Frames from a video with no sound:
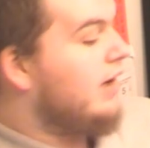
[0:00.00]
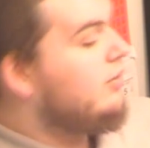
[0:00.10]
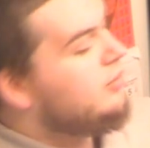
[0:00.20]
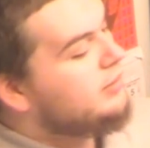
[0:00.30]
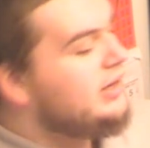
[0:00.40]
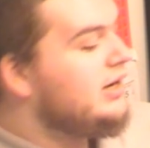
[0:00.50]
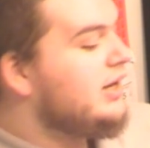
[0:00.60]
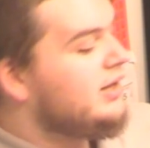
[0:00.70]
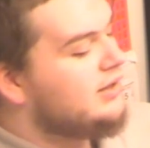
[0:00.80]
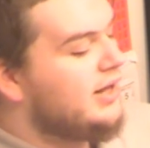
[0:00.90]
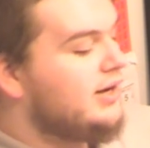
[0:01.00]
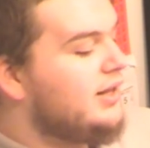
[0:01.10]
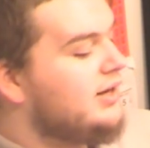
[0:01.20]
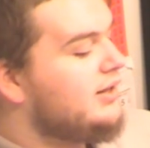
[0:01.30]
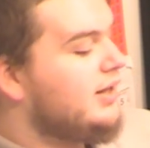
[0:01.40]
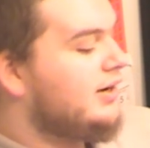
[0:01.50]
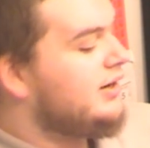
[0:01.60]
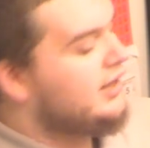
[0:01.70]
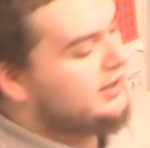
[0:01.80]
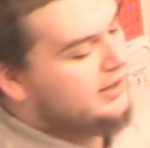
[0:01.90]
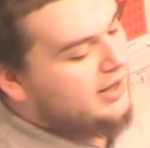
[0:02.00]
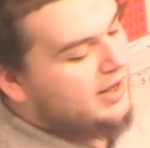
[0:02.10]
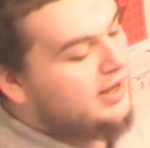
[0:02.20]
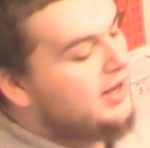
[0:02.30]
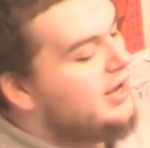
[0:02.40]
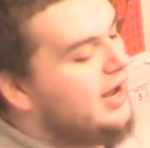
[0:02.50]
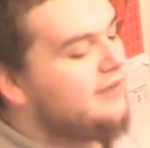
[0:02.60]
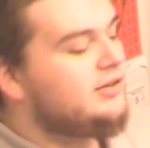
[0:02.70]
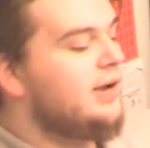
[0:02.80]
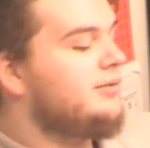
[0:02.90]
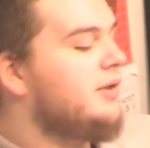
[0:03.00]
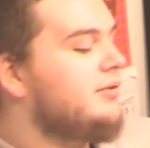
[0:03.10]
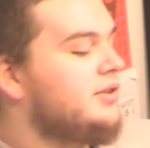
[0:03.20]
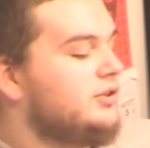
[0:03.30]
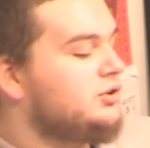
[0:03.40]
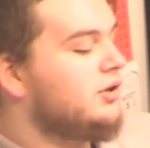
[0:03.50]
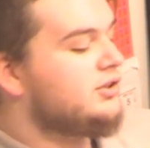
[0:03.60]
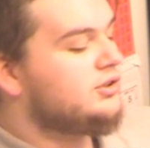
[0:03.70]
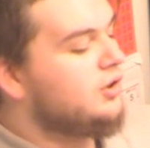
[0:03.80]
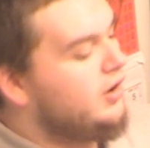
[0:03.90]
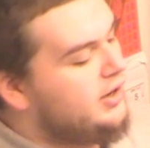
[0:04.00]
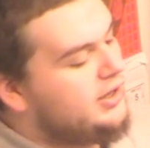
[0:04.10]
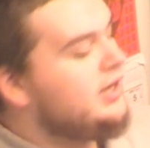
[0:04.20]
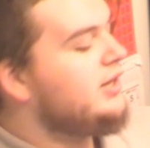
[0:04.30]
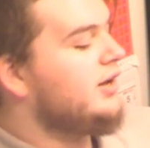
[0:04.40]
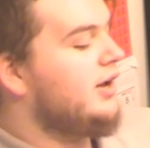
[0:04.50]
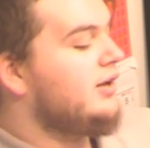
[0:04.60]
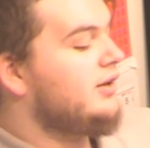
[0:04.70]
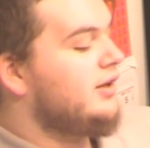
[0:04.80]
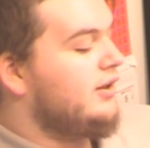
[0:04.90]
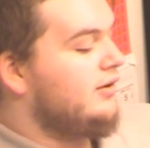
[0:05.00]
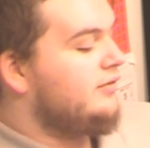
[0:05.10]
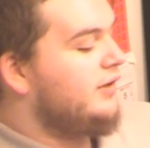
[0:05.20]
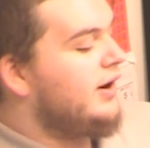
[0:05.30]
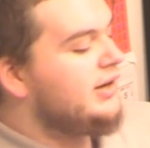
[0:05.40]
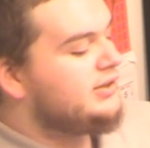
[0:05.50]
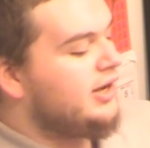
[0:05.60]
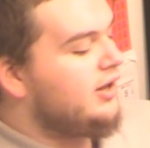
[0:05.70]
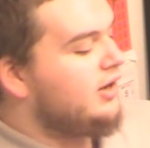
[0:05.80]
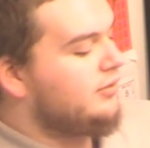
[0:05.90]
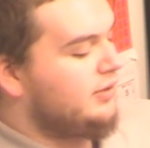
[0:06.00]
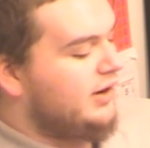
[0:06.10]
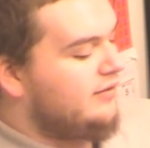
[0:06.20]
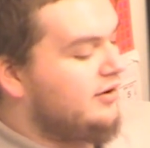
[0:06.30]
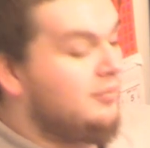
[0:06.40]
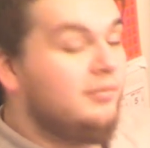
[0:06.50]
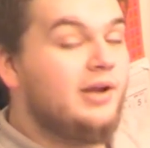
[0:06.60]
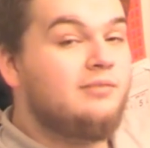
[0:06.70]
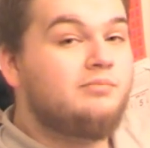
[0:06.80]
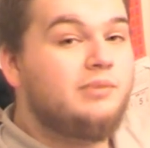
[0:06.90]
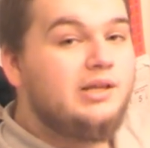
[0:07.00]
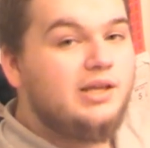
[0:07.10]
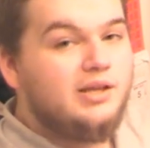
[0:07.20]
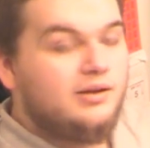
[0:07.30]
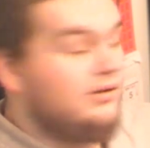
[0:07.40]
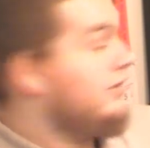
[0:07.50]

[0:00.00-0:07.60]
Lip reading: I will read it, la da la da la da da da da. After I'm done with the short story, the fairy tale, or whatever it might be,